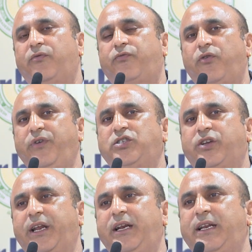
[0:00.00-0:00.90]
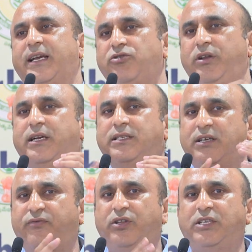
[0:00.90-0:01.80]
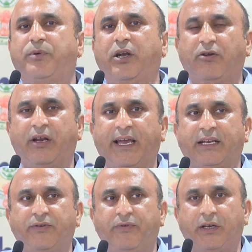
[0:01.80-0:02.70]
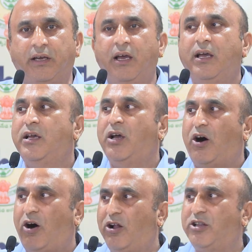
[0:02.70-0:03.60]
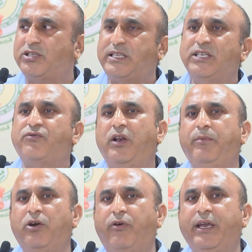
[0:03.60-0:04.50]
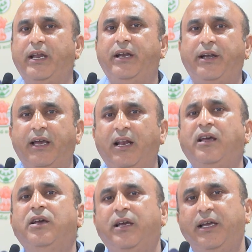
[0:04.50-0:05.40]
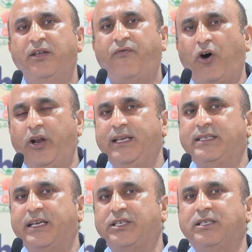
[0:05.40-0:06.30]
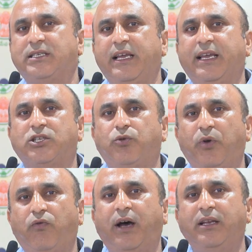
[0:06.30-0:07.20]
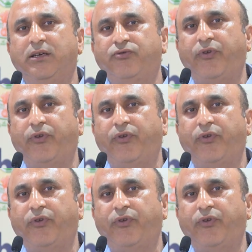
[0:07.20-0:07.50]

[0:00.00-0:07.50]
for which credit actually considered for this particular activity. All those things will be going in detail in the following sections like SOP 1,